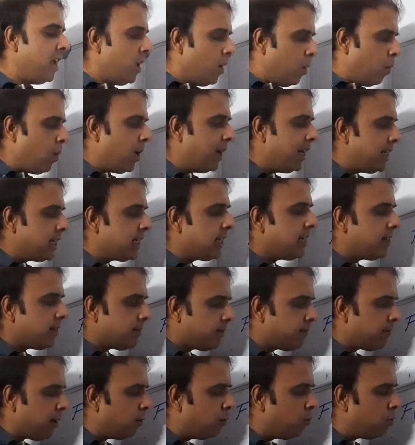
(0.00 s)
One is
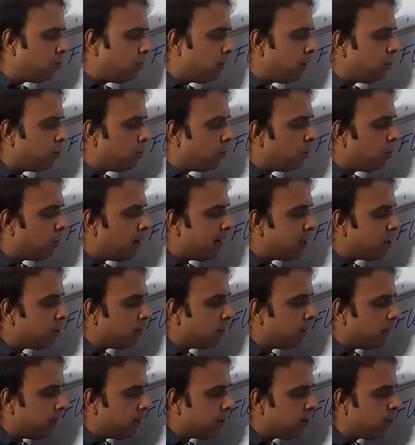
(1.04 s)
found to be
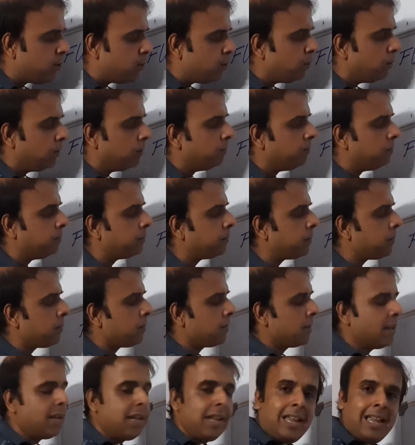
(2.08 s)
topoisomerase 2
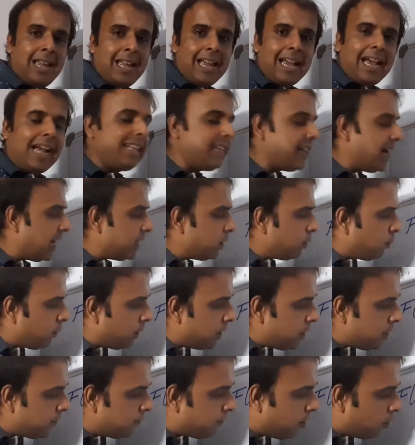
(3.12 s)
and the other one
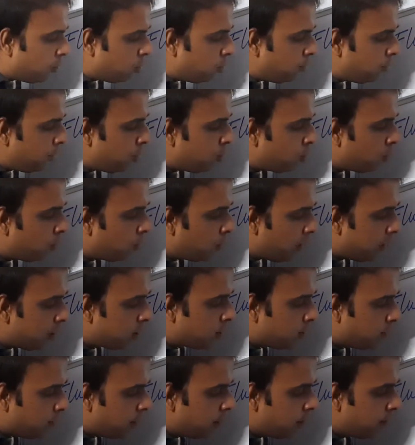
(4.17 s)
is found to be
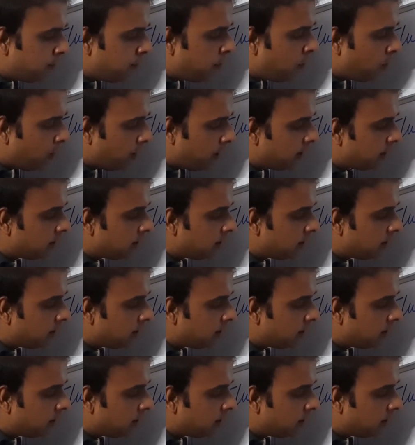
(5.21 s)
topoisomerase 4,